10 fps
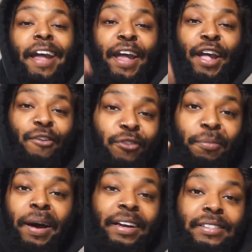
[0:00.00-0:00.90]

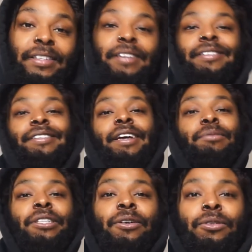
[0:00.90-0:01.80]
Everybody says the same
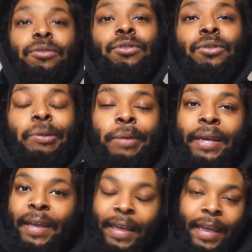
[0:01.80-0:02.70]
shit on YouTube,
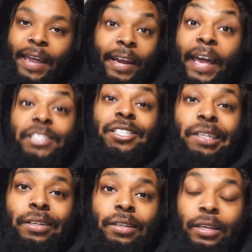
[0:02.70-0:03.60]
and that
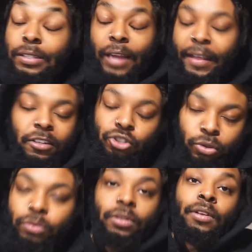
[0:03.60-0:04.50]
shit is not the
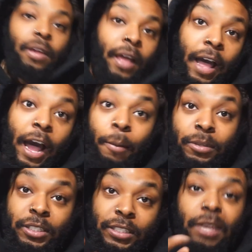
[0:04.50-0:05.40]
truth. I'ma
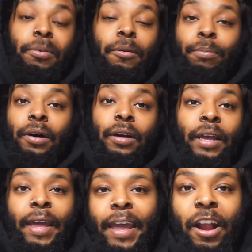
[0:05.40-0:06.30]
just keep it a buck.
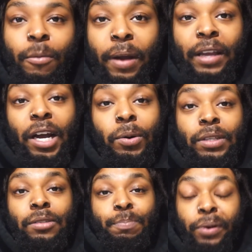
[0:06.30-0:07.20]
Everybody
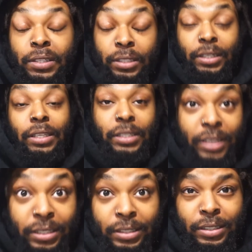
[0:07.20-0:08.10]
always preaching
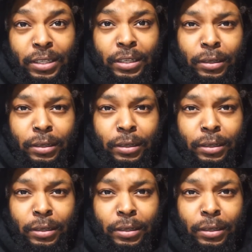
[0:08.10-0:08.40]
consistency.